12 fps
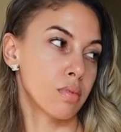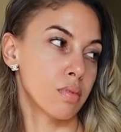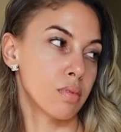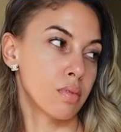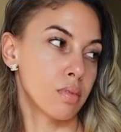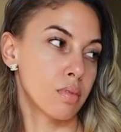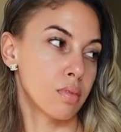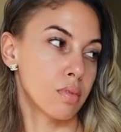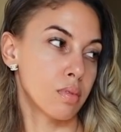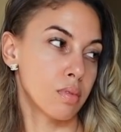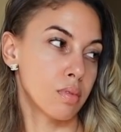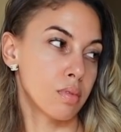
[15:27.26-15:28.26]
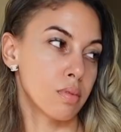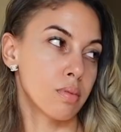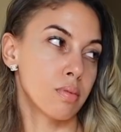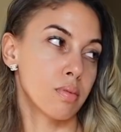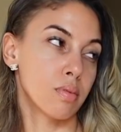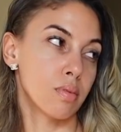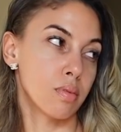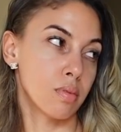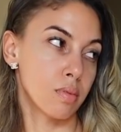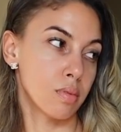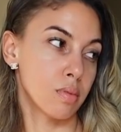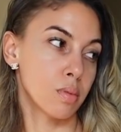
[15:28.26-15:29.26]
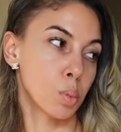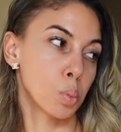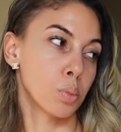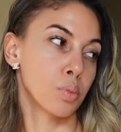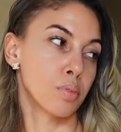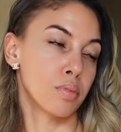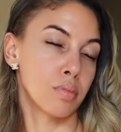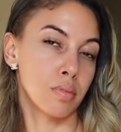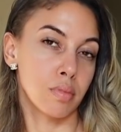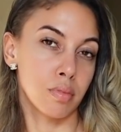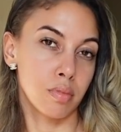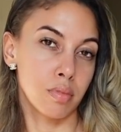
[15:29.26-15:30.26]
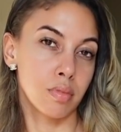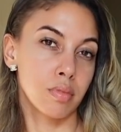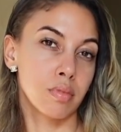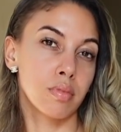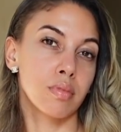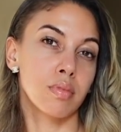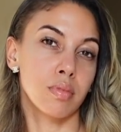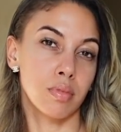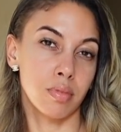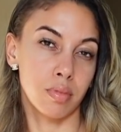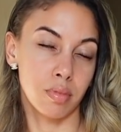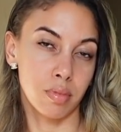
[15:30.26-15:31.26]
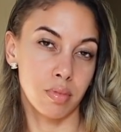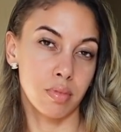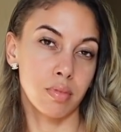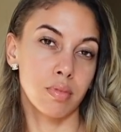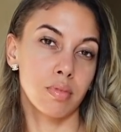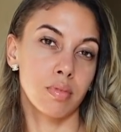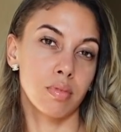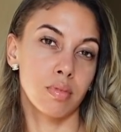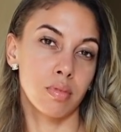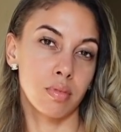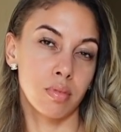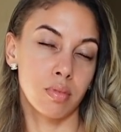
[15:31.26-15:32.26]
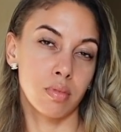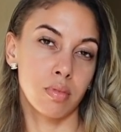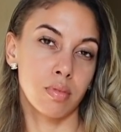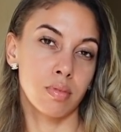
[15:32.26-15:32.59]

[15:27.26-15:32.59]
The person shown says nothing.